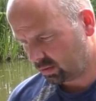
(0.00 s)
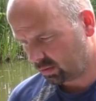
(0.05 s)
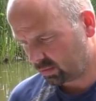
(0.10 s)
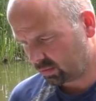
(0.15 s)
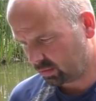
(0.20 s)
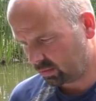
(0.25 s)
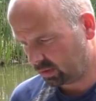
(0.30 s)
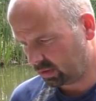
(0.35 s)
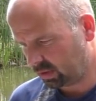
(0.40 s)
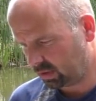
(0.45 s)

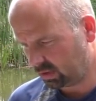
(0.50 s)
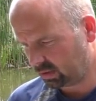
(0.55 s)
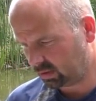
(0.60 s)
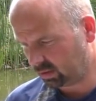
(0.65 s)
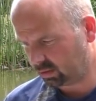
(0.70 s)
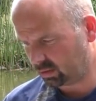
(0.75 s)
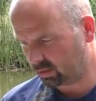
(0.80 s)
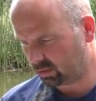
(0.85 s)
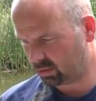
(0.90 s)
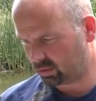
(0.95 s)
So
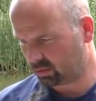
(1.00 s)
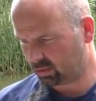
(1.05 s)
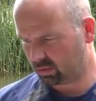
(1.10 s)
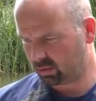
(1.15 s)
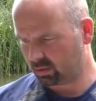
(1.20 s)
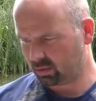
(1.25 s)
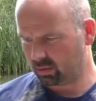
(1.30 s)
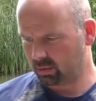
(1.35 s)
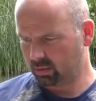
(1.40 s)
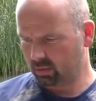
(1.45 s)

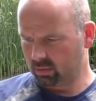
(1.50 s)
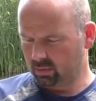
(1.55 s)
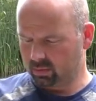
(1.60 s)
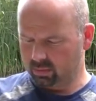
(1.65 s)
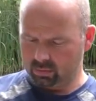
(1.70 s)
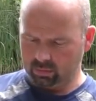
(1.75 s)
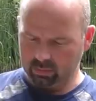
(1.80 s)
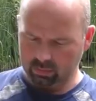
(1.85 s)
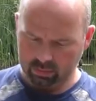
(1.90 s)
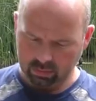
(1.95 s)

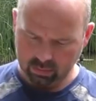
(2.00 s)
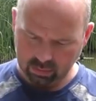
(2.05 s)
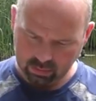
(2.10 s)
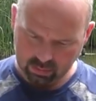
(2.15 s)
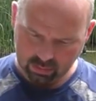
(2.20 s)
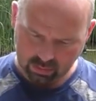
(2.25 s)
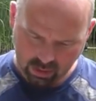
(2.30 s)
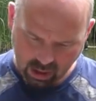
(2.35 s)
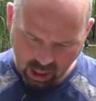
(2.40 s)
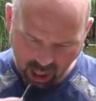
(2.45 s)
82.
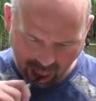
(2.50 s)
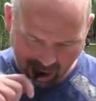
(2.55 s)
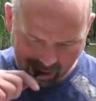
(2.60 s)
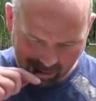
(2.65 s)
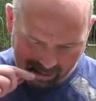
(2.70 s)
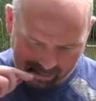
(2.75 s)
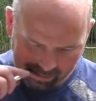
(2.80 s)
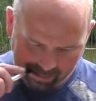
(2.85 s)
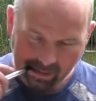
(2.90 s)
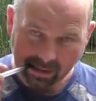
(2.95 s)

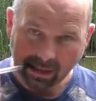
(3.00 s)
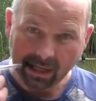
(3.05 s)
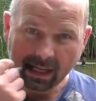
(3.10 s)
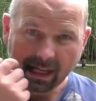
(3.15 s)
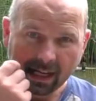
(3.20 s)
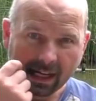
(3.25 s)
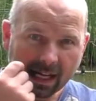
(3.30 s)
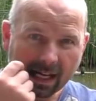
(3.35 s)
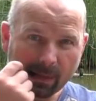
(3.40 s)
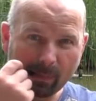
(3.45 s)

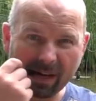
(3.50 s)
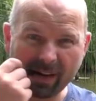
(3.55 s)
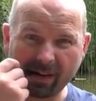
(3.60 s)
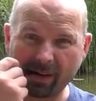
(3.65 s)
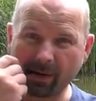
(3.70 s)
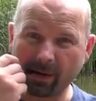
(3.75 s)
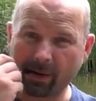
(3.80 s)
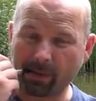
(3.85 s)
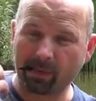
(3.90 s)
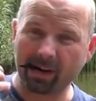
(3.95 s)
I'm
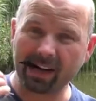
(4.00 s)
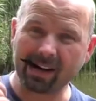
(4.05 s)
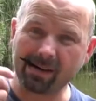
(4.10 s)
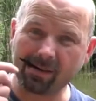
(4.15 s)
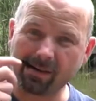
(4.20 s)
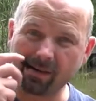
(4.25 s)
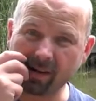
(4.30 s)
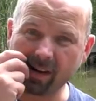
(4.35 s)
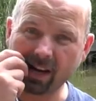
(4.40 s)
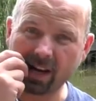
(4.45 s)
actually going to write
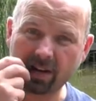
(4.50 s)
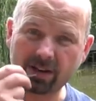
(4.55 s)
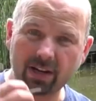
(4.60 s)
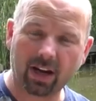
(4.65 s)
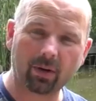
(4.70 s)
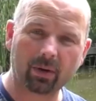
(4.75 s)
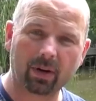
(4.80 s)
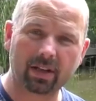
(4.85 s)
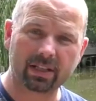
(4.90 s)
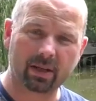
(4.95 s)
all these
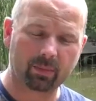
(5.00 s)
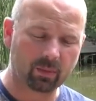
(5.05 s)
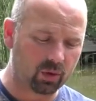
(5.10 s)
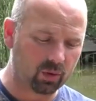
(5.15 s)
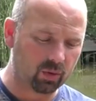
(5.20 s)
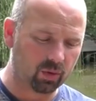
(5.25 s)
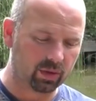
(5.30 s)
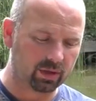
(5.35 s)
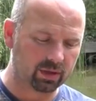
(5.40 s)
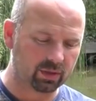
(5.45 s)
down as I'm
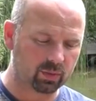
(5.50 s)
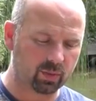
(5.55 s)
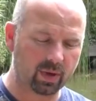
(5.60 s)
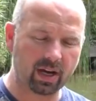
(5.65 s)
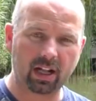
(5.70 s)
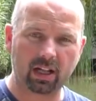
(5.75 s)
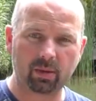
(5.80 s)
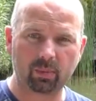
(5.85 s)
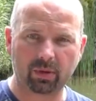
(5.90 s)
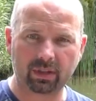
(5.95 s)
going as
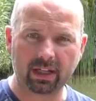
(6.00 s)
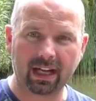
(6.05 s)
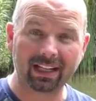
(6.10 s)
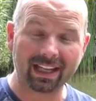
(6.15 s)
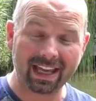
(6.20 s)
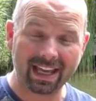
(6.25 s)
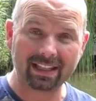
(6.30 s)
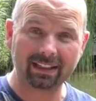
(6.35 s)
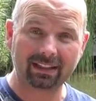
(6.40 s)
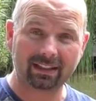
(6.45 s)
well, but
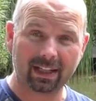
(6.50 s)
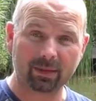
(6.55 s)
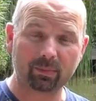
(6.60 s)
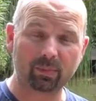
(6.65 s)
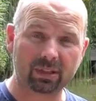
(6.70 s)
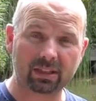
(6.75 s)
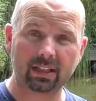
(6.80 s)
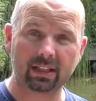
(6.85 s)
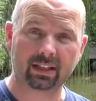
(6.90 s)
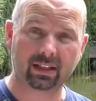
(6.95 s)
I'll edit that
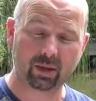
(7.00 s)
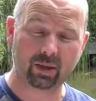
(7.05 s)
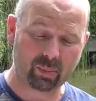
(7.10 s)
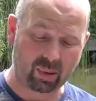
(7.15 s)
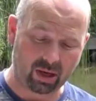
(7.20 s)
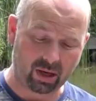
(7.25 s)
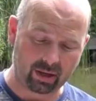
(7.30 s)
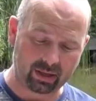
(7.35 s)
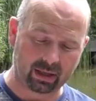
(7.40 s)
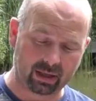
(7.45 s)
particular
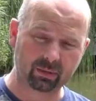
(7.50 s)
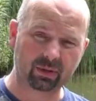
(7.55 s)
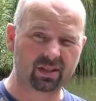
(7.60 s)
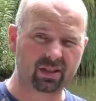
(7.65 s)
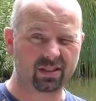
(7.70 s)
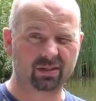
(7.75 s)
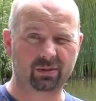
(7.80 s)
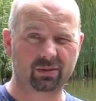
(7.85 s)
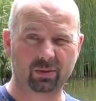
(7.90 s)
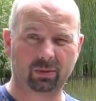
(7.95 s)
part out
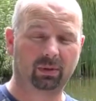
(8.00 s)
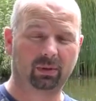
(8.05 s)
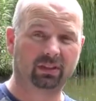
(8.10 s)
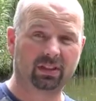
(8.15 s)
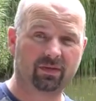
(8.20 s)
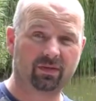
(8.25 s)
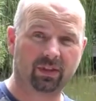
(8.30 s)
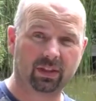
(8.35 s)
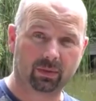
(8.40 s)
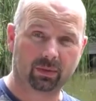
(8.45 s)
because I don't want
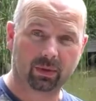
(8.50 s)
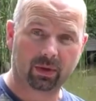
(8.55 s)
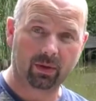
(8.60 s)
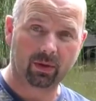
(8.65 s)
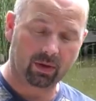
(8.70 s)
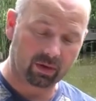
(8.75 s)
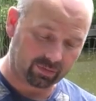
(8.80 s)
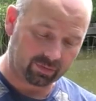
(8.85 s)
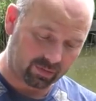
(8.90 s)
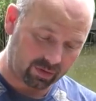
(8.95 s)
this video to
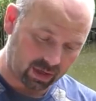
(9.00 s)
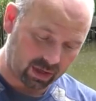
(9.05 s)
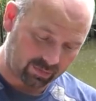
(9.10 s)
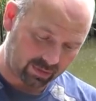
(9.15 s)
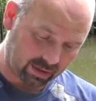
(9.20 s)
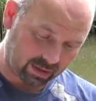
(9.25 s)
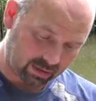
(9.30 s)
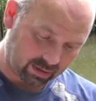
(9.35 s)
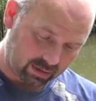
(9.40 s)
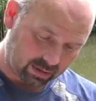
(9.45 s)
go on
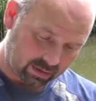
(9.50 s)
forever.